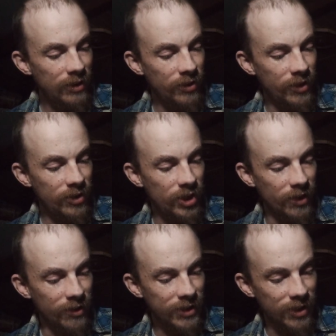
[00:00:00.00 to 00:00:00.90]
Then
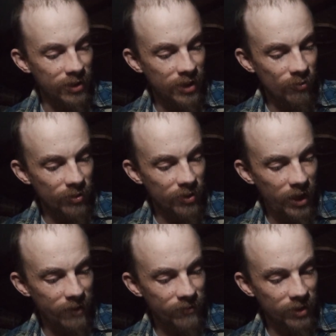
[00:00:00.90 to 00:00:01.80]
Jerry said they would
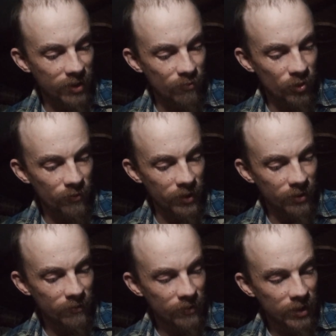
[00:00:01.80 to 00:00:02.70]
have to get
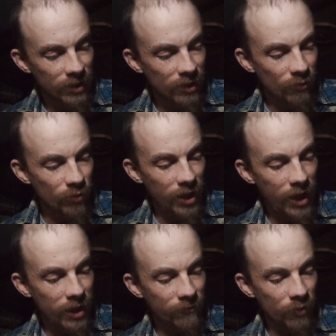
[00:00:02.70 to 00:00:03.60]
moving. We're
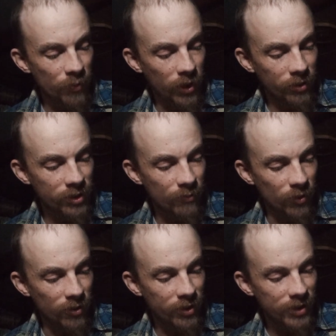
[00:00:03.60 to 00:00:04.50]
heading for
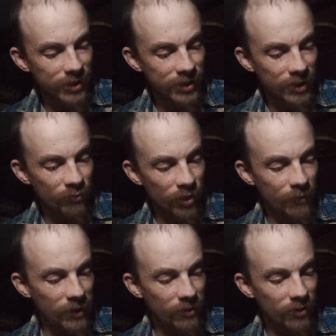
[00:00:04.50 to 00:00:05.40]
Baltimore, he said. What
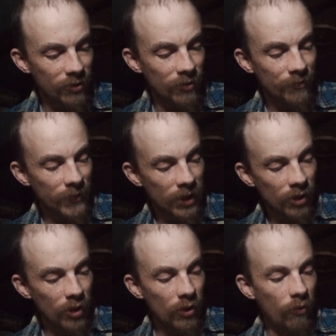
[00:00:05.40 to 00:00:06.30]
about you?
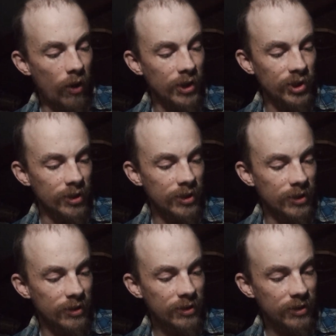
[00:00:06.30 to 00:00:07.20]

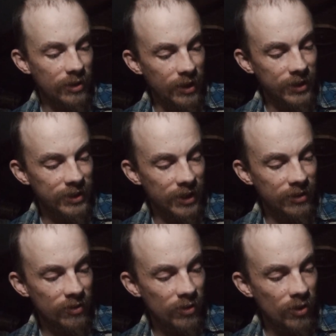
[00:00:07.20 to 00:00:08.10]
Washington, I
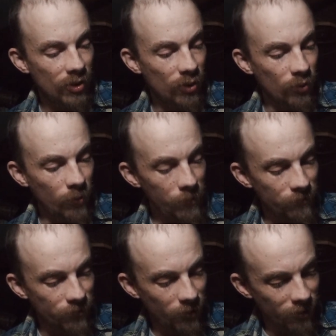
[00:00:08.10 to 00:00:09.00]
said. What
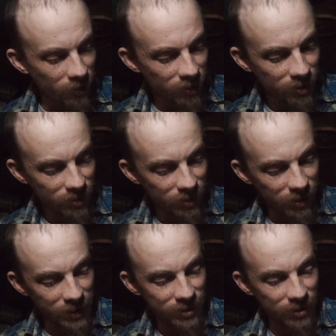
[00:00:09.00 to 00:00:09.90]
for?
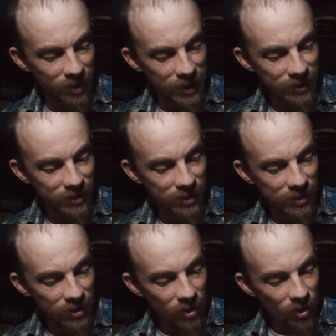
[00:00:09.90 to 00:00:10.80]
Lester asked.
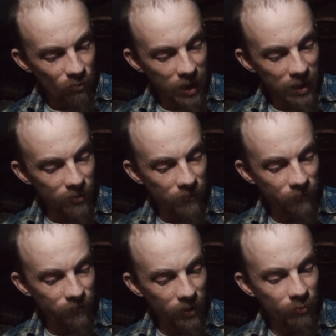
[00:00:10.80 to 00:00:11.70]
Why the
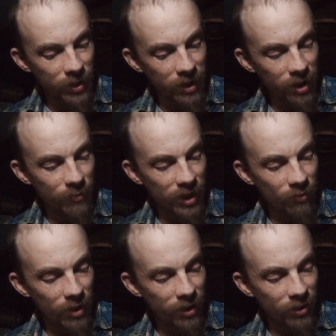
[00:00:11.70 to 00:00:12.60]
fuck would anybody
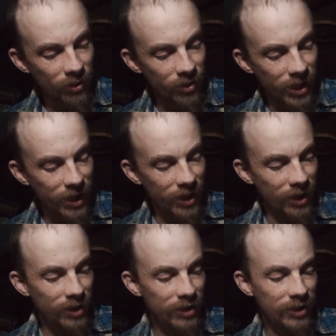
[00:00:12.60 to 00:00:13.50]
want to go there?